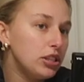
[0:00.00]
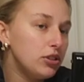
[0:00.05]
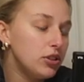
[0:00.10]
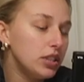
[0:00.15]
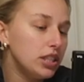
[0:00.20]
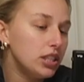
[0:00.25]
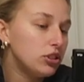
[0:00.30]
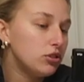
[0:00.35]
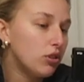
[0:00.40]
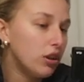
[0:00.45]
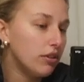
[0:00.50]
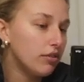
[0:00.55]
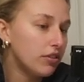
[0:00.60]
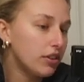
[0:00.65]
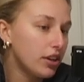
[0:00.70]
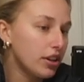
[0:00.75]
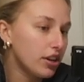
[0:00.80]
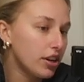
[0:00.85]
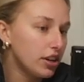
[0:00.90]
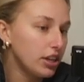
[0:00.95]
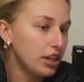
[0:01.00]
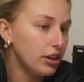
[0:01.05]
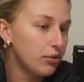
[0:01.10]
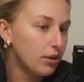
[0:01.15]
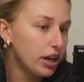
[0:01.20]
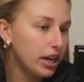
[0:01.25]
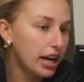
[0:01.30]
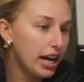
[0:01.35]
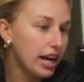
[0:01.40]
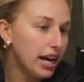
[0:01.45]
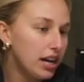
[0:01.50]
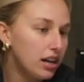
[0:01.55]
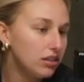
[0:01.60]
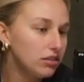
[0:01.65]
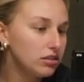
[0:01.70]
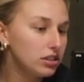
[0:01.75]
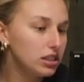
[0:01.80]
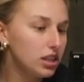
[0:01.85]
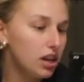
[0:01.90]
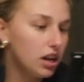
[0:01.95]
doing the 12 through 30
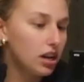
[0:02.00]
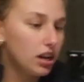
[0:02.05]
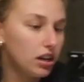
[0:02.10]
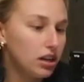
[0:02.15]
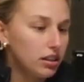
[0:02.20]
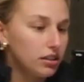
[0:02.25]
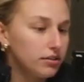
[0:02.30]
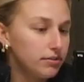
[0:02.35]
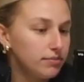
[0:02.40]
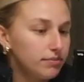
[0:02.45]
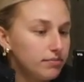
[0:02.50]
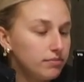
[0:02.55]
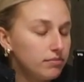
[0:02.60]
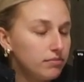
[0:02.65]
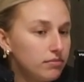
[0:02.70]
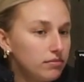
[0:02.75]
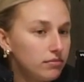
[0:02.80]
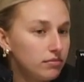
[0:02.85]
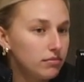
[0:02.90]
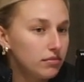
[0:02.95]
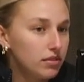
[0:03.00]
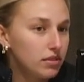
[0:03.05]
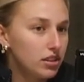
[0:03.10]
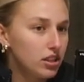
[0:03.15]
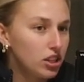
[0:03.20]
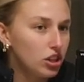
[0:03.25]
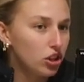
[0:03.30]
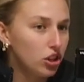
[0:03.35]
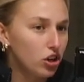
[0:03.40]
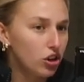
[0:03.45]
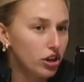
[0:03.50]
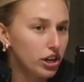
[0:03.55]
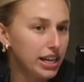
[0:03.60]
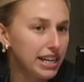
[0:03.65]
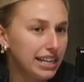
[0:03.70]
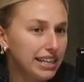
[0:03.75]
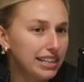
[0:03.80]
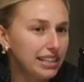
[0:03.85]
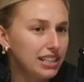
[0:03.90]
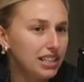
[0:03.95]
workout. Um,
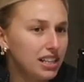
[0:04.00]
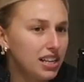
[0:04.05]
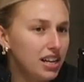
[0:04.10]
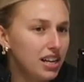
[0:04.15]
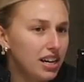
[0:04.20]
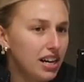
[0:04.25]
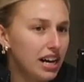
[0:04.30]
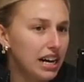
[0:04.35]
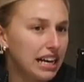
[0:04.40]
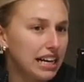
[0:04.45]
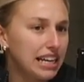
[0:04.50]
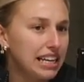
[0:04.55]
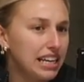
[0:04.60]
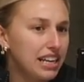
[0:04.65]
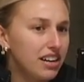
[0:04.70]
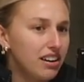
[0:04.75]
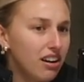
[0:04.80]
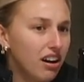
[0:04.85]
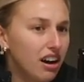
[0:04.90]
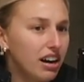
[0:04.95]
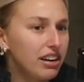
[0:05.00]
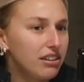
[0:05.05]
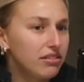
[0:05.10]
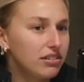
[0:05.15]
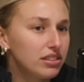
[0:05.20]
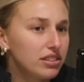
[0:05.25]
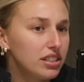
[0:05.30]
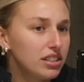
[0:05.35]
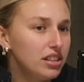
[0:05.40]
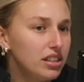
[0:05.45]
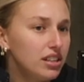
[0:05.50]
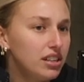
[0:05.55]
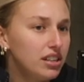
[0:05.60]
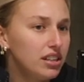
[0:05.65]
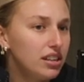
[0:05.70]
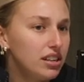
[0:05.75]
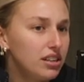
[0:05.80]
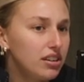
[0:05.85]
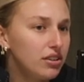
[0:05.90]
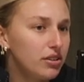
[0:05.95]
Lauren, I cannot
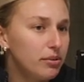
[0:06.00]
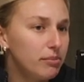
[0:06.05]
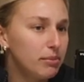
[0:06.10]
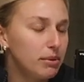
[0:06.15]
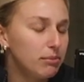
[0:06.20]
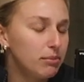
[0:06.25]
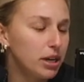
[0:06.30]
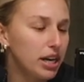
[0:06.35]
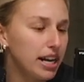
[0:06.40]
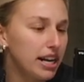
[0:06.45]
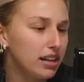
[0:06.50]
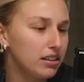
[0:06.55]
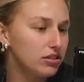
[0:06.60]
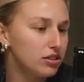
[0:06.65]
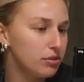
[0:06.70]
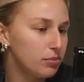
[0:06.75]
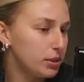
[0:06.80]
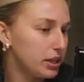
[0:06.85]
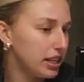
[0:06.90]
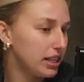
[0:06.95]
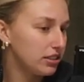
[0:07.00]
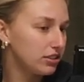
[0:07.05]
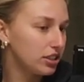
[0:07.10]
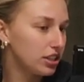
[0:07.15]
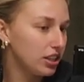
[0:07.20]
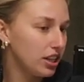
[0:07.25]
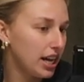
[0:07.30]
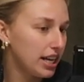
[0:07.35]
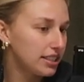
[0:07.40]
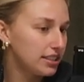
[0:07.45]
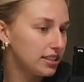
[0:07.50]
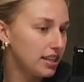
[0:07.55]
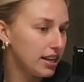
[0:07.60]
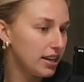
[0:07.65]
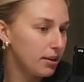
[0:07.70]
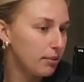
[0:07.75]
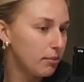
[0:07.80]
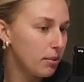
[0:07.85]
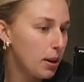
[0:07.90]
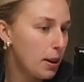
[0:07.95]
remember how to pronounce her last
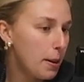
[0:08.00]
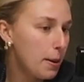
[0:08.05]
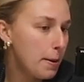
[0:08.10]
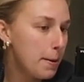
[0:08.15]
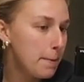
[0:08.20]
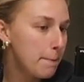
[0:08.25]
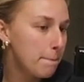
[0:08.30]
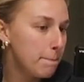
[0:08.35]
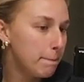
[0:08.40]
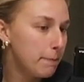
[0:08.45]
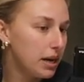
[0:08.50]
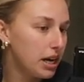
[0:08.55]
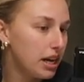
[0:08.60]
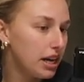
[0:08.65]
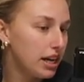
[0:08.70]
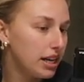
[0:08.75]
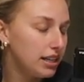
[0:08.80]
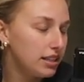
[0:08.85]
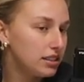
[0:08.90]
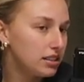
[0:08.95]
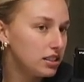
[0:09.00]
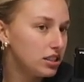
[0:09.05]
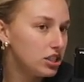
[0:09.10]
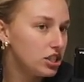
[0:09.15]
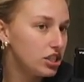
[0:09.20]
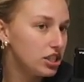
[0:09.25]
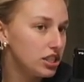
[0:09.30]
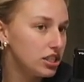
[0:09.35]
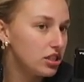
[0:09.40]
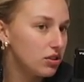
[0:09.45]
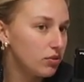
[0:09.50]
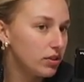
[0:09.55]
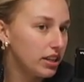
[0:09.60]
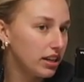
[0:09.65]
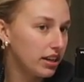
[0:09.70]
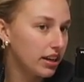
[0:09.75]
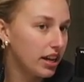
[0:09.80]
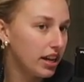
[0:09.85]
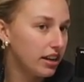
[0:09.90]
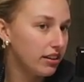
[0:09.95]
name, but she's the one
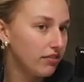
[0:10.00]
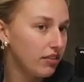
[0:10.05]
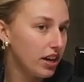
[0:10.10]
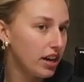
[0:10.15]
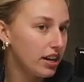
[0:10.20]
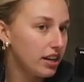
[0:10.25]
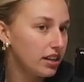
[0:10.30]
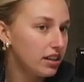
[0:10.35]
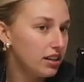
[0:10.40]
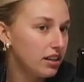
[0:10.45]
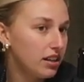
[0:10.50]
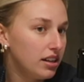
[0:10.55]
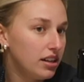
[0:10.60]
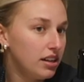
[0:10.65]
that kind of like